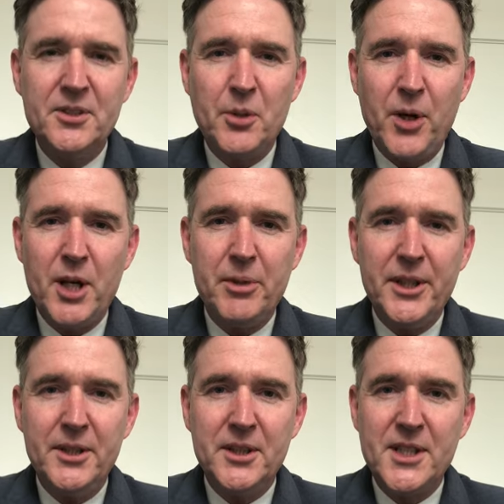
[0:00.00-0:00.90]
So we're going to be
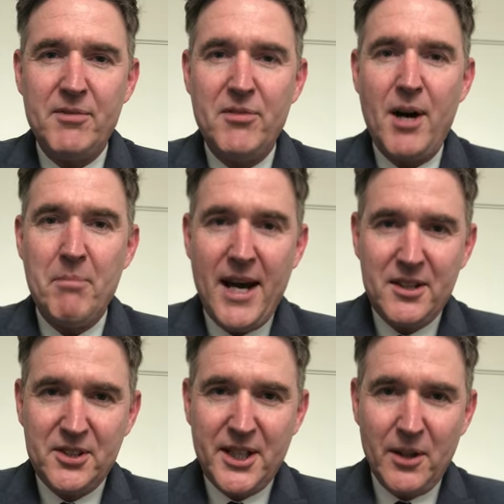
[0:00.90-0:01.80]
using some of our
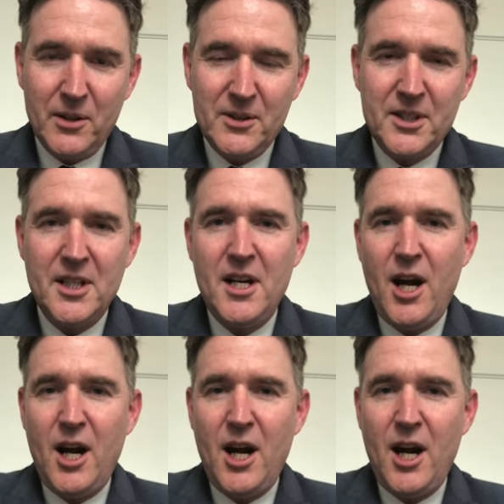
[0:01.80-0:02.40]
math skills